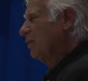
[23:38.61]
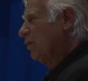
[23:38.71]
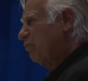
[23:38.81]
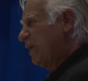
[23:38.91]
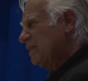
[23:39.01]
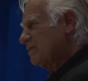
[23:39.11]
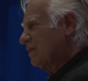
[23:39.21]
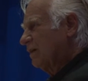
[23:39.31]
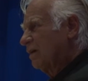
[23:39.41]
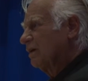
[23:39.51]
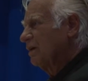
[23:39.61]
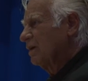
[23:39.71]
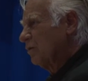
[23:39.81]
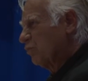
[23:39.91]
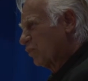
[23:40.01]
The basic
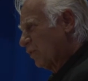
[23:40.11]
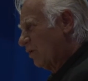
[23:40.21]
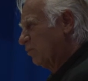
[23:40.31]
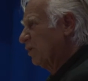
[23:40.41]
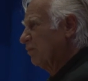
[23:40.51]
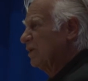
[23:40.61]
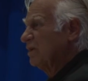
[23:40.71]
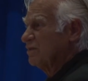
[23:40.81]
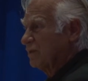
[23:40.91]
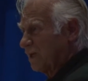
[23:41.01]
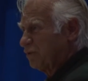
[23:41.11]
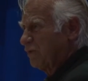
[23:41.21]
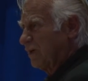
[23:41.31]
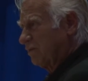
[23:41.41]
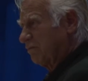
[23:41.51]
problem is
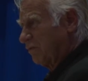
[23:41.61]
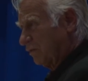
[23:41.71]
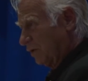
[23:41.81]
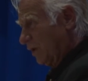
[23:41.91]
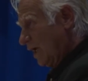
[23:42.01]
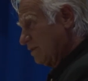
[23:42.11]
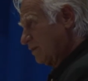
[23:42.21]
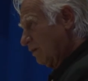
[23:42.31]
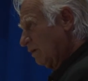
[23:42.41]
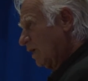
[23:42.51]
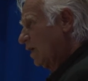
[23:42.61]
nitrate fertilizer